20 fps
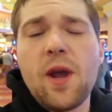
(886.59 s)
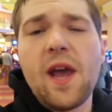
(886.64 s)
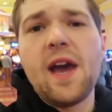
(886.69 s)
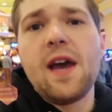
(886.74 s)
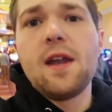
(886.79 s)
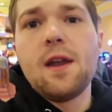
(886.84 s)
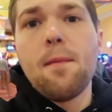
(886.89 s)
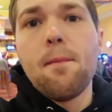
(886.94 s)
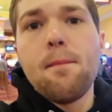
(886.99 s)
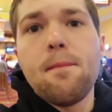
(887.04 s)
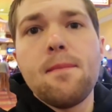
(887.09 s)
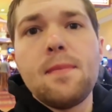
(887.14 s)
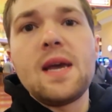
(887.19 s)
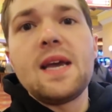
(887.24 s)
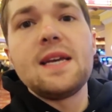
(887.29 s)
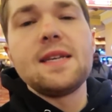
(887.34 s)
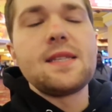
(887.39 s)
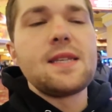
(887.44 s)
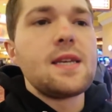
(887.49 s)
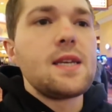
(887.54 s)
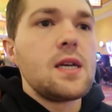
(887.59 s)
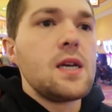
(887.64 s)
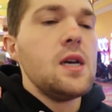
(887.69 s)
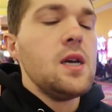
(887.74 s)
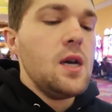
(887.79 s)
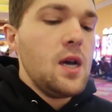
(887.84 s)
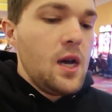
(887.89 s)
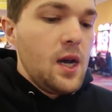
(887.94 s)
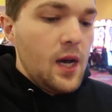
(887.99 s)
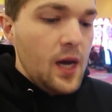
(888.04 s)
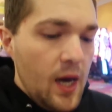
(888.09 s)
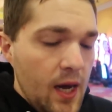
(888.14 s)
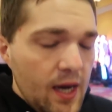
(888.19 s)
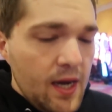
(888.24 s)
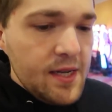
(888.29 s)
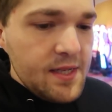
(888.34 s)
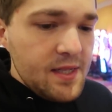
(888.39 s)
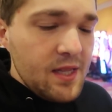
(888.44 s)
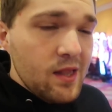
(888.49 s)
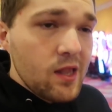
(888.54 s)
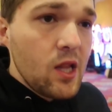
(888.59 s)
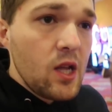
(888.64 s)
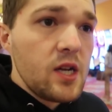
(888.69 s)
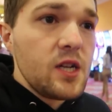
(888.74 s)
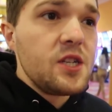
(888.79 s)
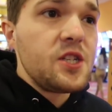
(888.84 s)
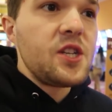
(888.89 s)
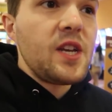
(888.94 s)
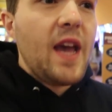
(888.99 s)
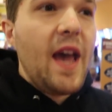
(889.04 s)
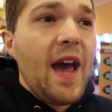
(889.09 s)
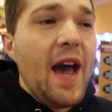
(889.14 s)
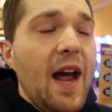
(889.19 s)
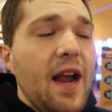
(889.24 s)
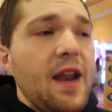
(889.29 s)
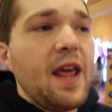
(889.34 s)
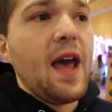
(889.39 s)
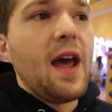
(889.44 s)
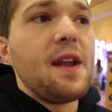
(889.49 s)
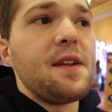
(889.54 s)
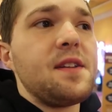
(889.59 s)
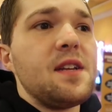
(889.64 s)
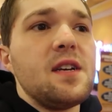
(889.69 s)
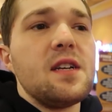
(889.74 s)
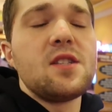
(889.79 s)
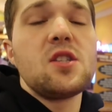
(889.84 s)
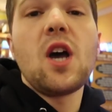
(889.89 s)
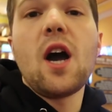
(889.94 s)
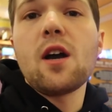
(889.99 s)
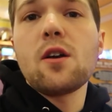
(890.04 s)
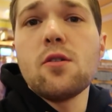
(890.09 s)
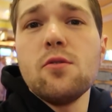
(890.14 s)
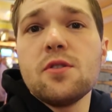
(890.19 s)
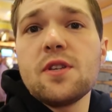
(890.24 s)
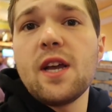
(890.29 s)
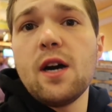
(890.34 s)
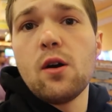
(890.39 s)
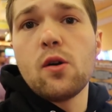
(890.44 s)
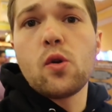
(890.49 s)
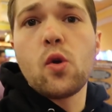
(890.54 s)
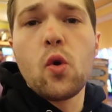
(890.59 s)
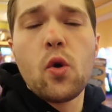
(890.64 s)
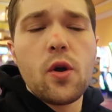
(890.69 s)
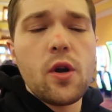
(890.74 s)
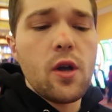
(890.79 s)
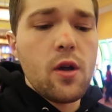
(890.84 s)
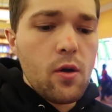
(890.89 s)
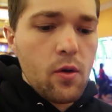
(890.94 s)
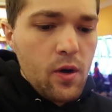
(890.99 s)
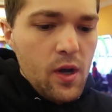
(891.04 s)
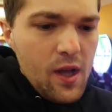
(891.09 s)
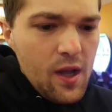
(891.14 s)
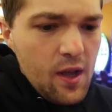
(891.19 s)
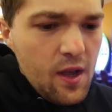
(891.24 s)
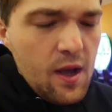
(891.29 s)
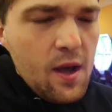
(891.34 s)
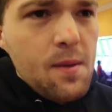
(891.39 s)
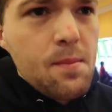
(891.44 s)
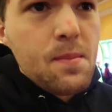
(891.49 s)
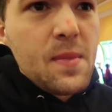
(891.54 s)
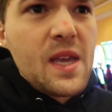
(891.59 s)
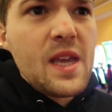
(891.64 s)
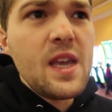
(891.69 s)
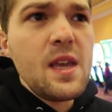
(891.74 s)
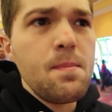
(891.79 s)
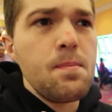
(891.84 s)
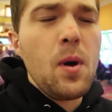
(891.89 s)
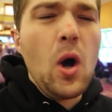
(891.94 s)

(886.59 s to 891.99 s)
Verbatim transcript: We had an amazing uh, lunch out at Tacos El Gordo. Me,